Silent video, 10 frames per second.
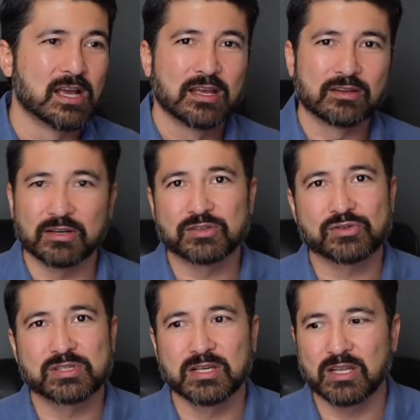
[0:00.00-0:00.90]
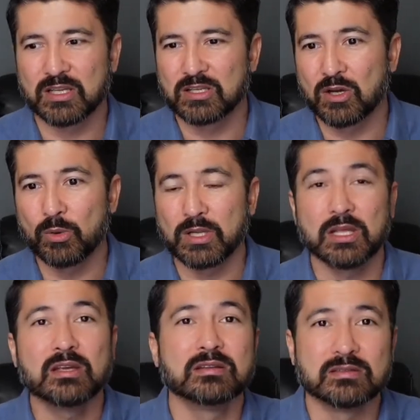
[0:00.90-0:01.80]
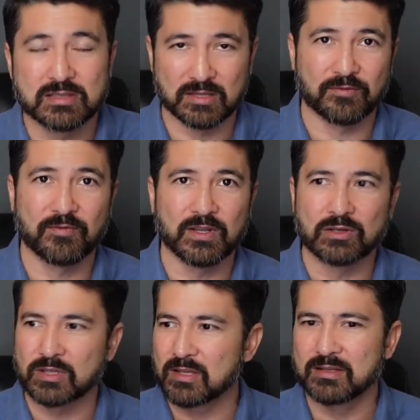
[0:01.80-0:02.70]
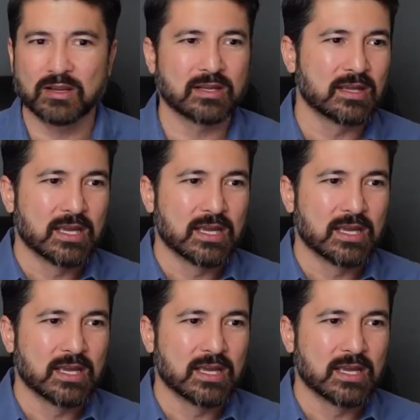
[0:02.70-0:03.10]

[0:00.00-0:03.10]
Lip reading: they're interested in going into the field and they,